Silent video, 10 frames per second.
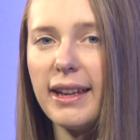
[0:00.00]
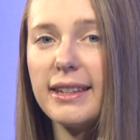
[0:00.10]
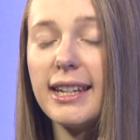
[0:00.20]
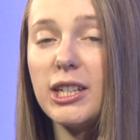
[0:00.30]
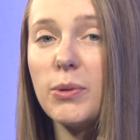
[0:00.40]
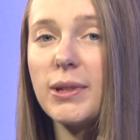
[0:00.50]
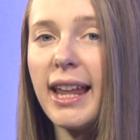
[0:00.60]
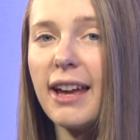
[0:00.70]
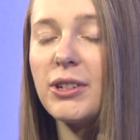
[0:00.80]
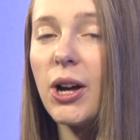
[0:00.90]
said she was
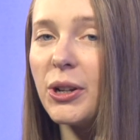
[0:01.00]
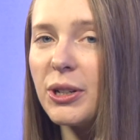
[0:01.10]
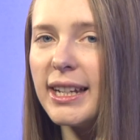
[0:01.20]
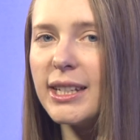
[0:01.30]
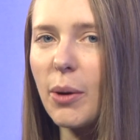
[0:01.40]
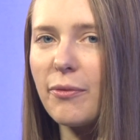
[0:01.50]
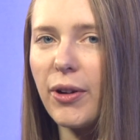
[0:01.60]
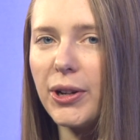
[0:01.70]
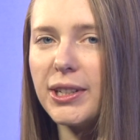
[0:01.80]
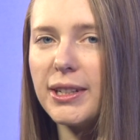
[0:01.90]
left utterly
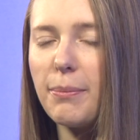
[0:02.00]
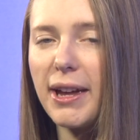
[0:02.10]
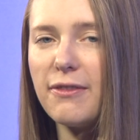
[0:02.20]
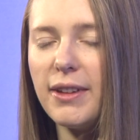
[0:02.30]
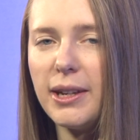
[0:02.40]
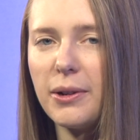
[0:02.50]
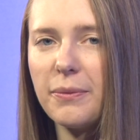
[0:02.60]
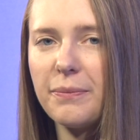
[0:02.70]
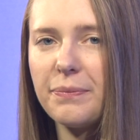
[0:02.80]
dumbfounded by the video.